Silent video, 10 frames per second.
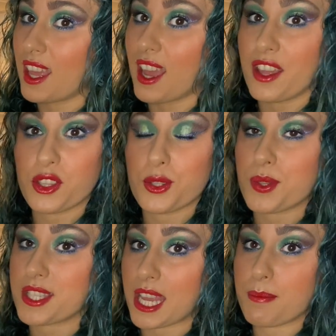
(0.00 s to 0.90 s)
And you do the
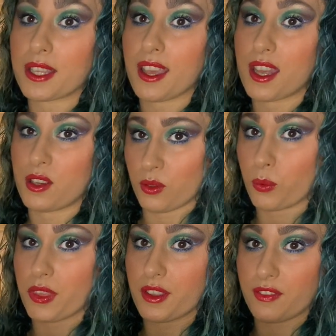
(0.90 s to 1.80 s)
same again
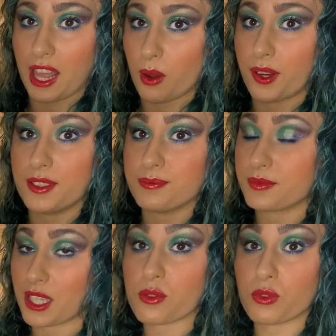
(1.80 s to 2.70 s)
with the flour.
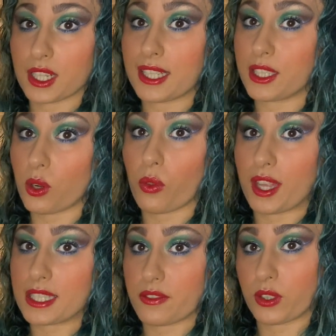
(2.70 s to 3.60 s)
It's really not
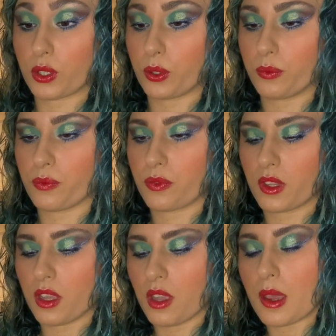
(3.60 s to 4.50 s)
that difficult.
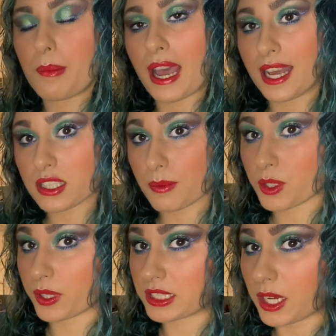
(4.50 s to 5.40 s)
But as I'm
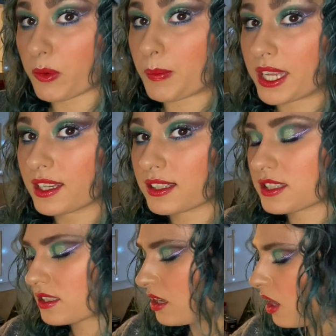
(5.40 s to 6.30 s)
doing a double mix,